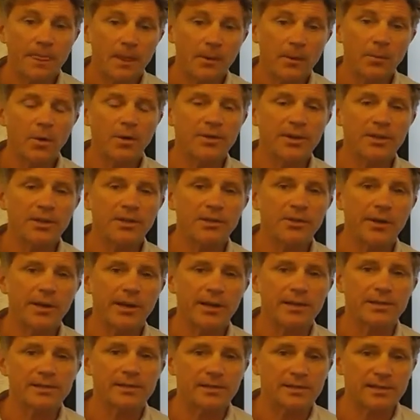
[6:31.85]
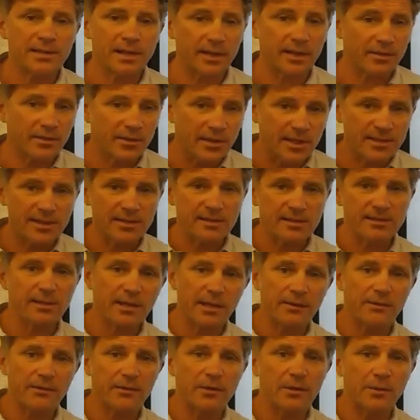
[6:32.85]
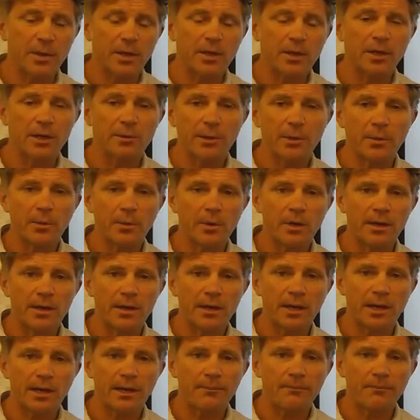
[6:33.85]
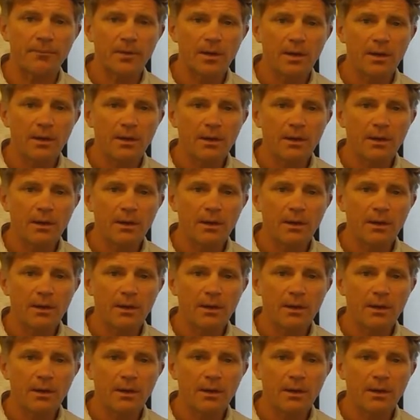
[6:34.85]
What they're doing is they're saying, this is the level that we're going to be working at.